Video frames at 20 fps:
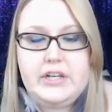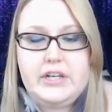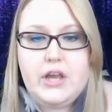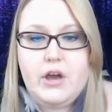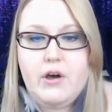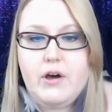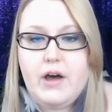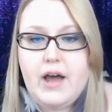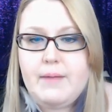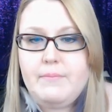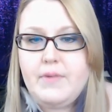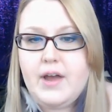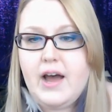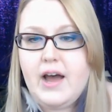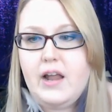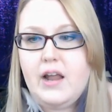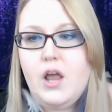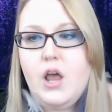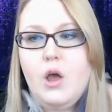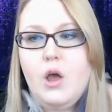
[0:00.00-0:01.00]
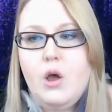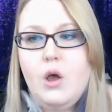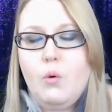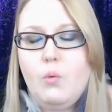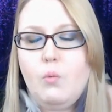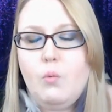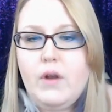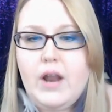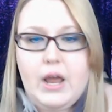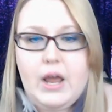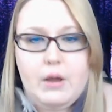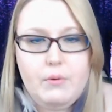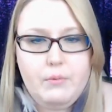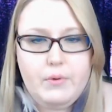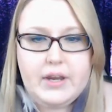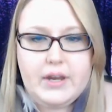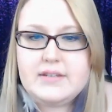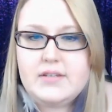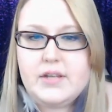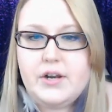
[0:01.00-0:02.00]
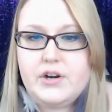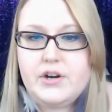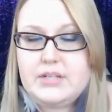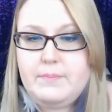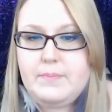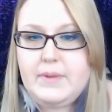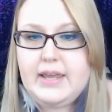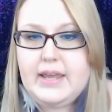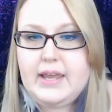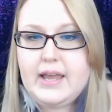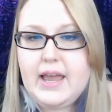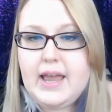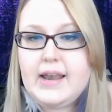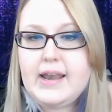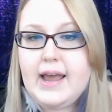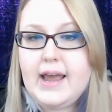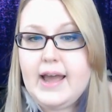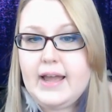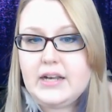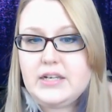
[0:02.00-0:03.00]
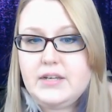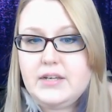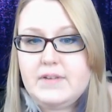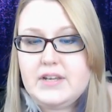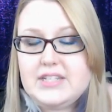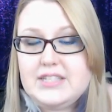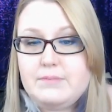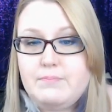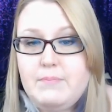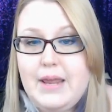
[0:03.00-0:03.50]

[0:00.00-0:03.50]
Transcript: You know, I'm not what I would consider to be an activist.